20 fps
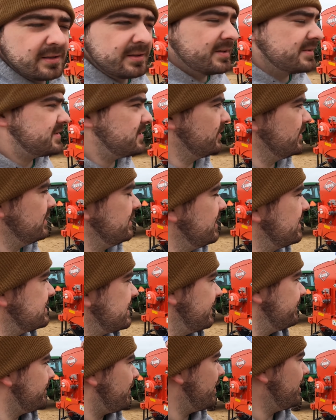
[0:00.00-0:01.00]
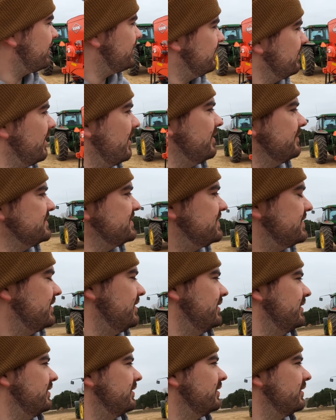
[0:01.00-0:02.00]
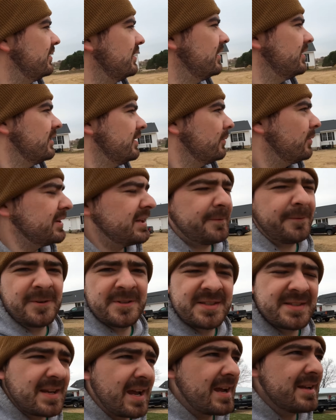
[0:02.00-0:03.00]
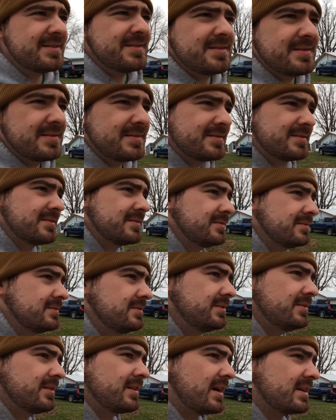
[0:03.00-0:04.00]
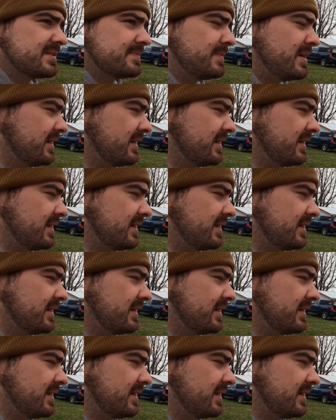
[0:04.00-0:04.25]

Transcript: This unit does have marker arms. What different sizes do you guys